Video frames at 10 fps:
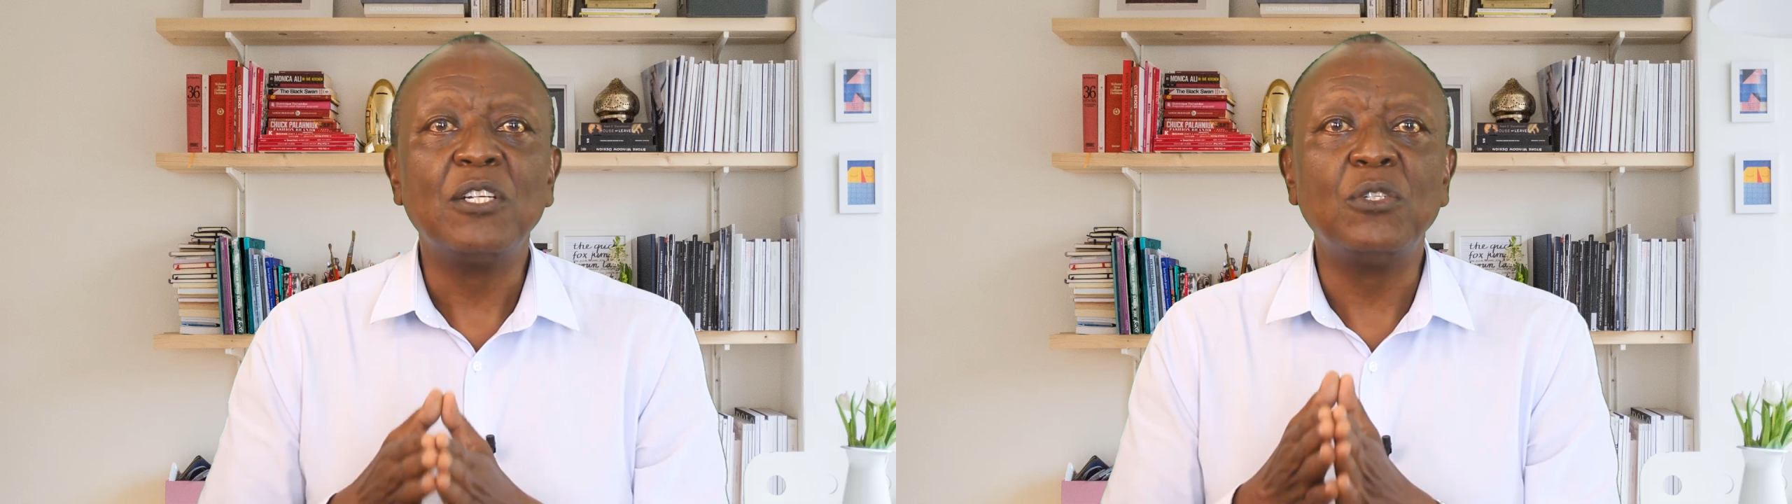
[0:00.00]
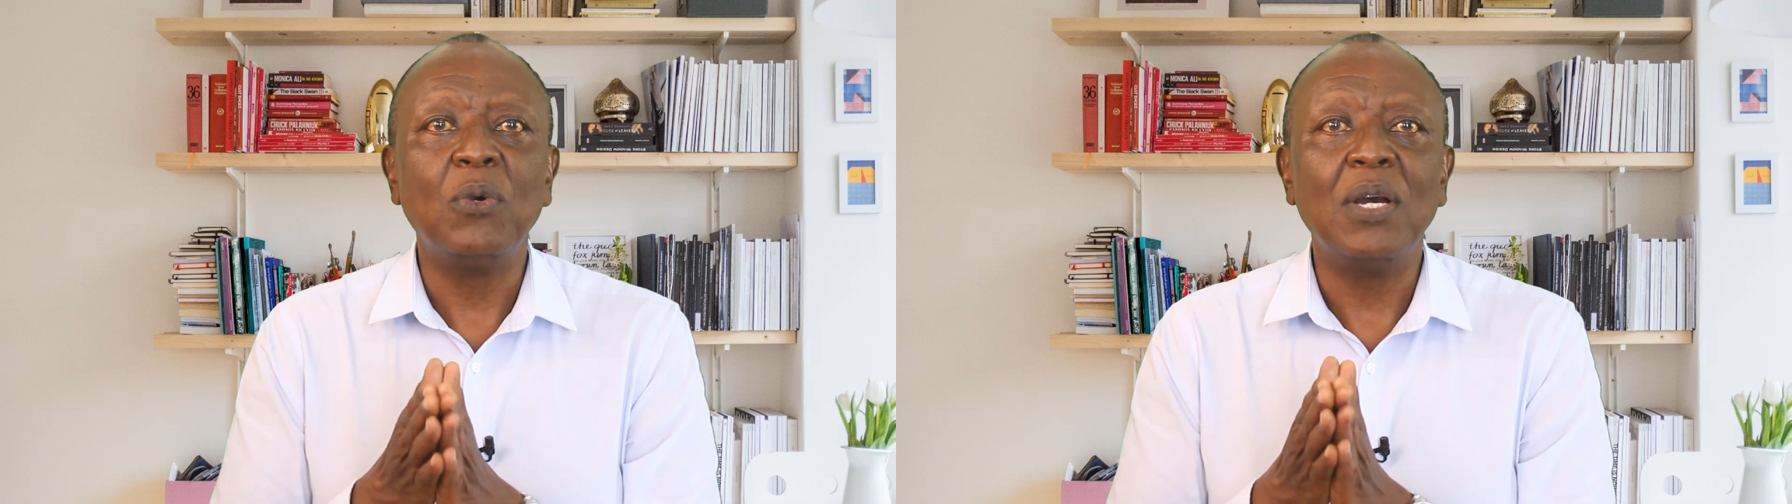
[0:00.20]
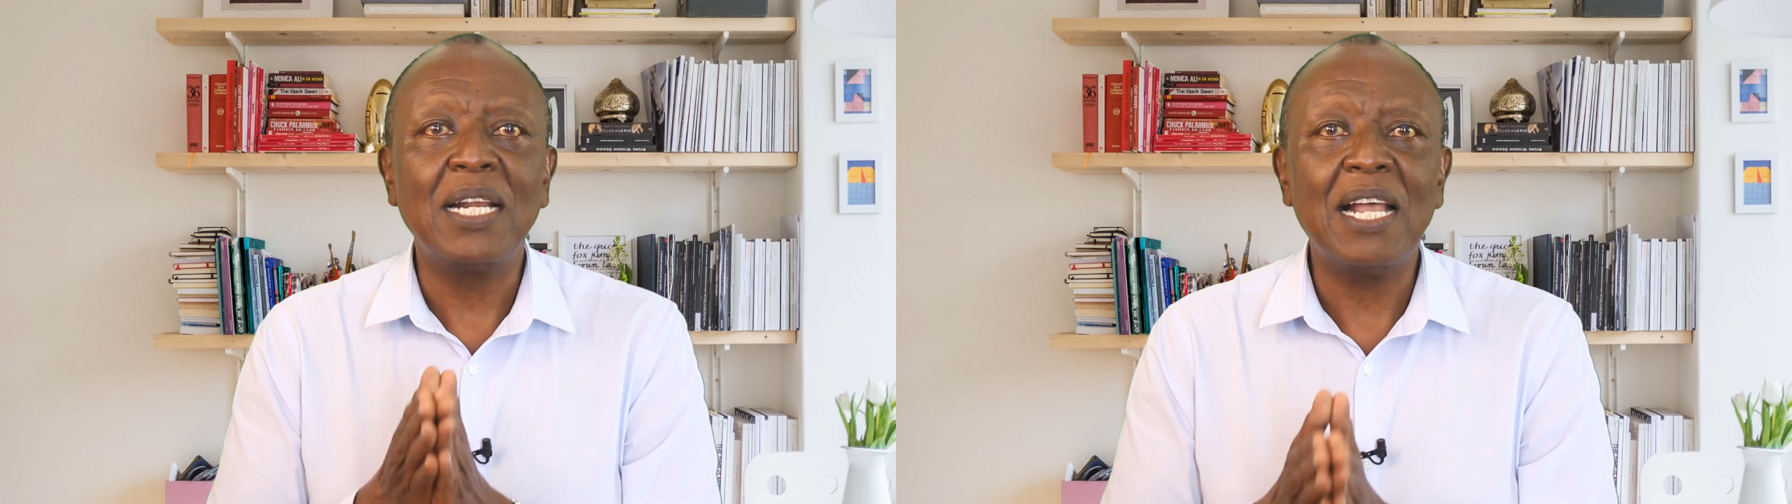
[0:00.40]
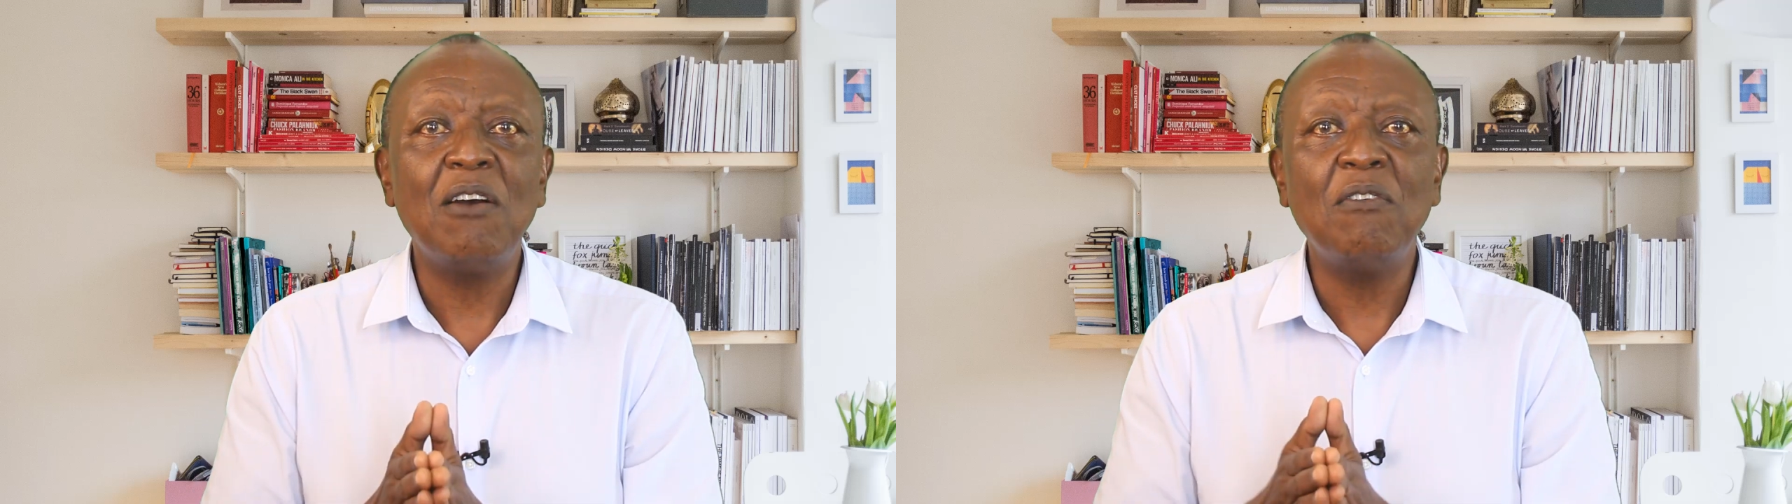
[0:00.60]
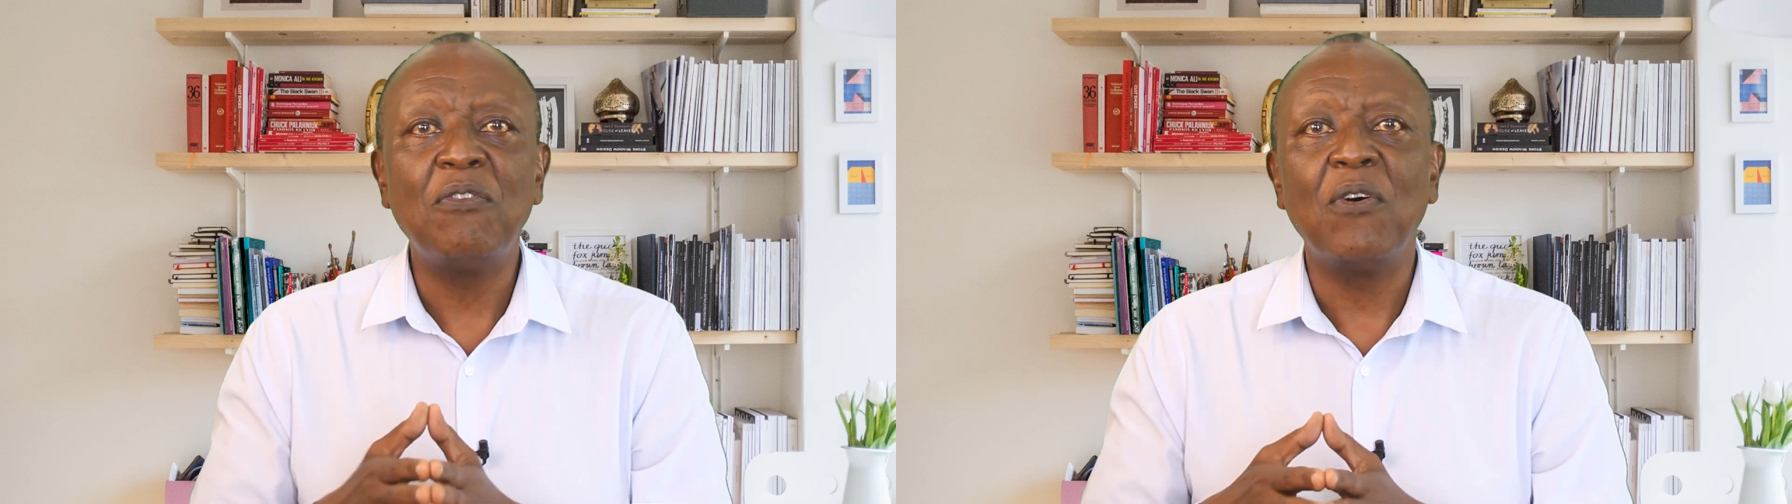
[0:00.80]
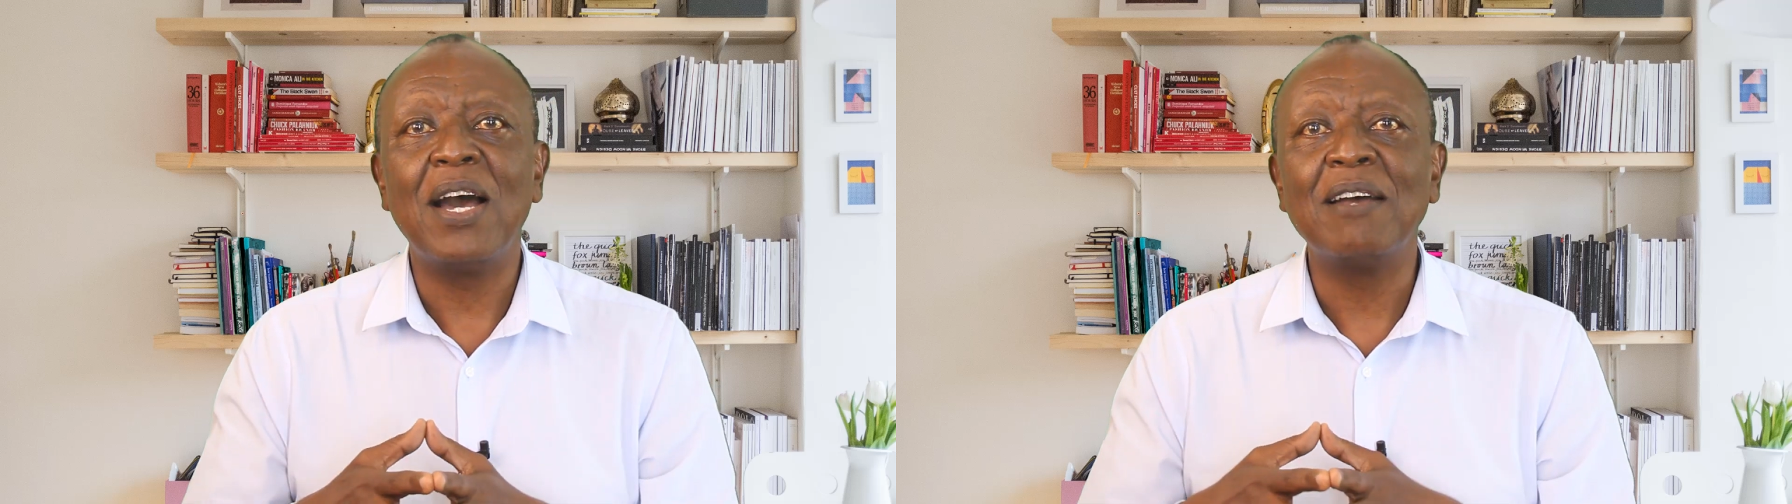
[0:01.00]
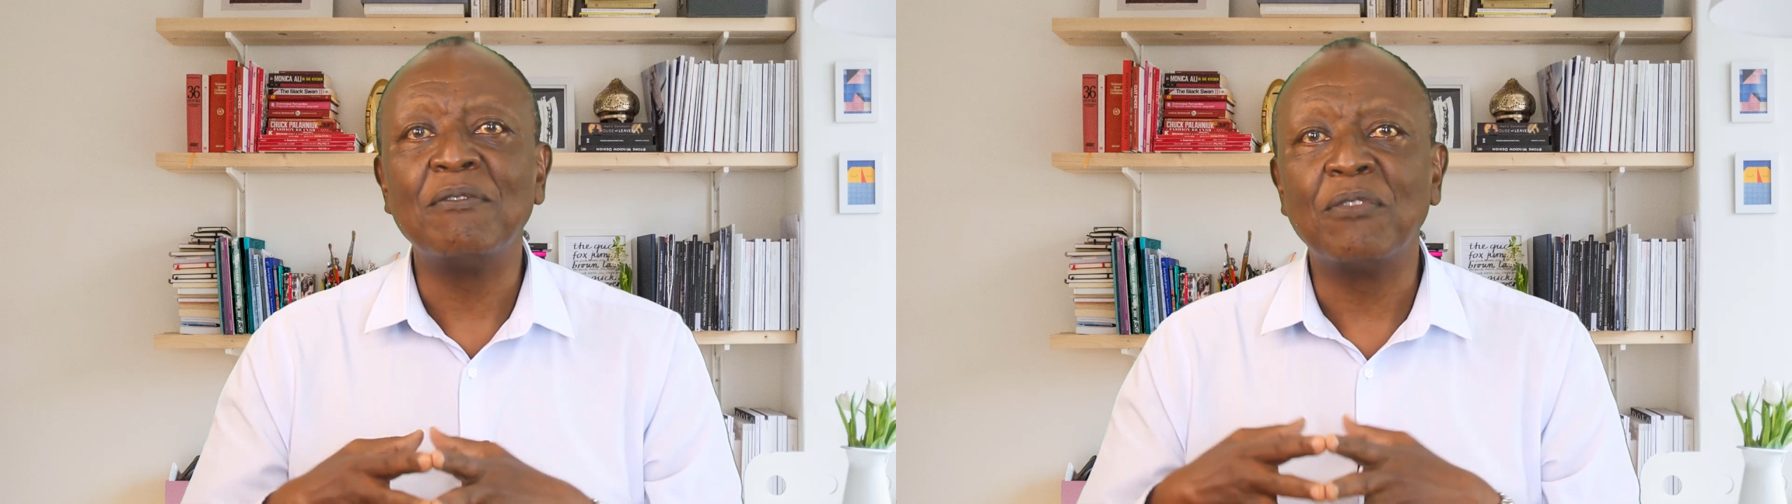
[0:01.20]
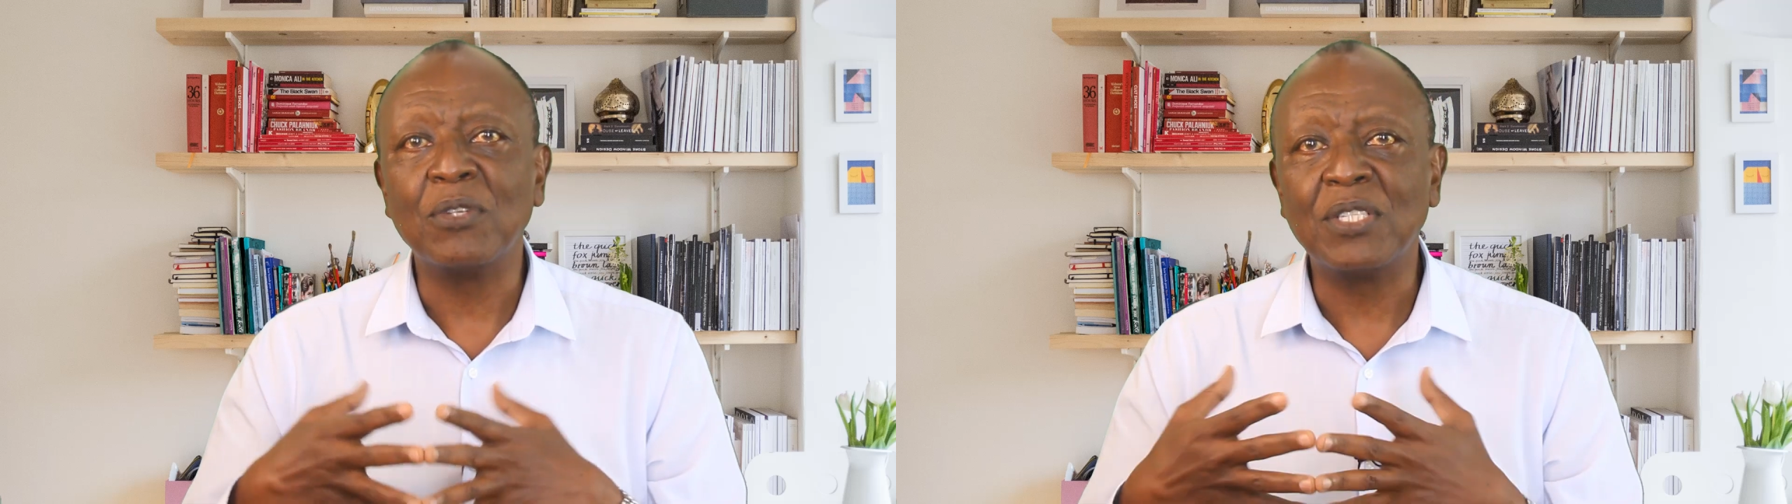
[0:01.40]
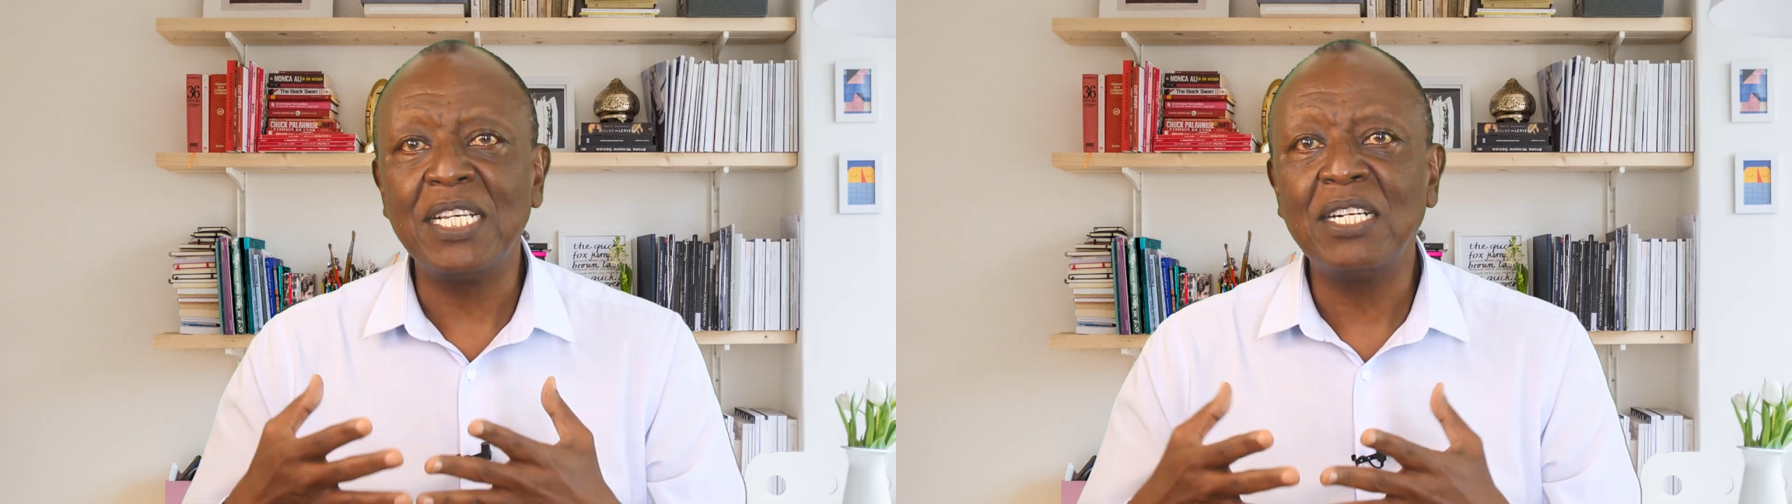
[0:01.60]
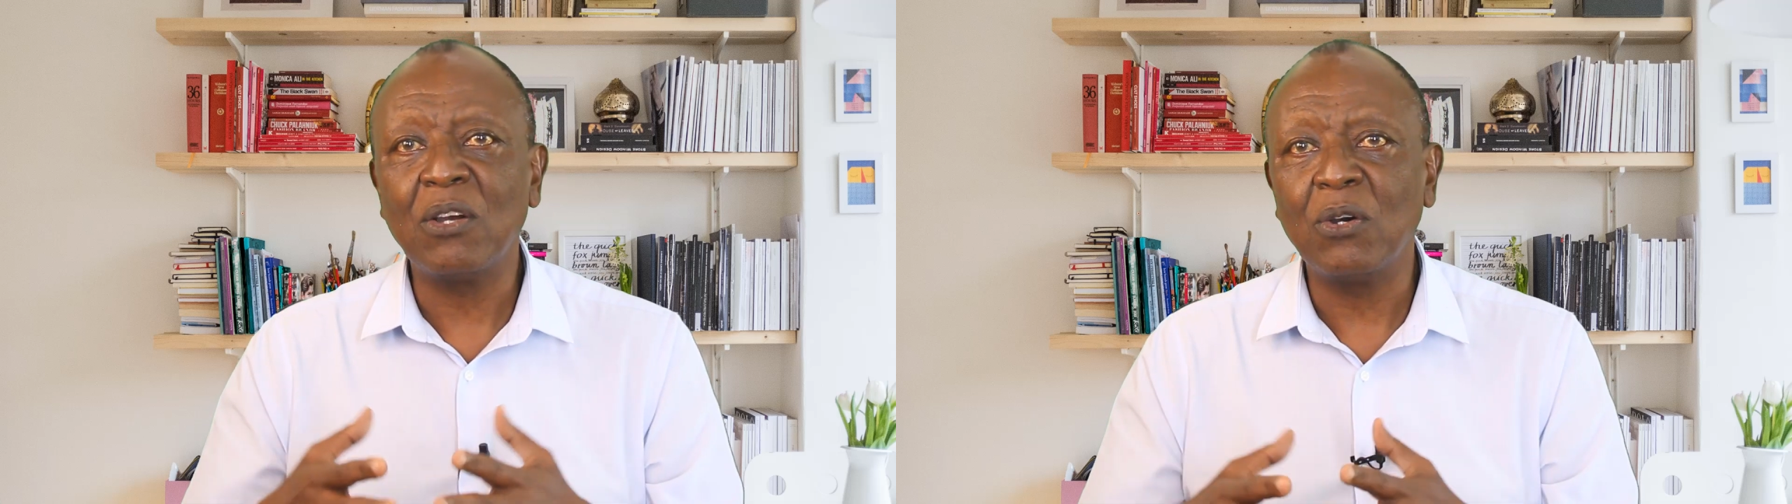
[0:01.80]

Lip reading: to allow for unforeseen